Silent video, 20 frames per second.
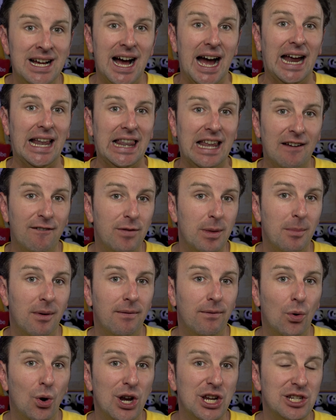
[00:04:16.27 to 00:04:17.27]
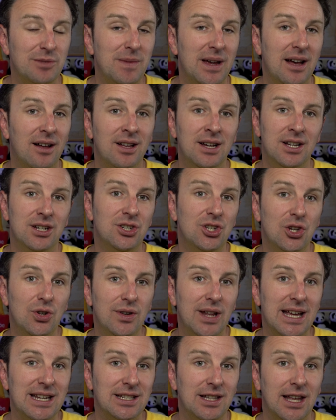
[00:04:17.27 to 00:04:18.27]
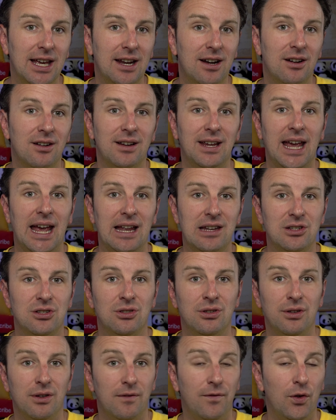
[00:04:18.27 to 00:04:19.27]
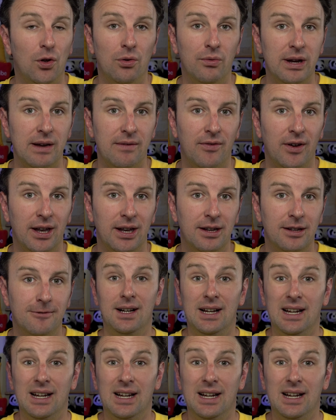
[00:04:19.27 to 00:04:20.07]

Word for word: I left them a voicemail. Two days later, canceled full refund.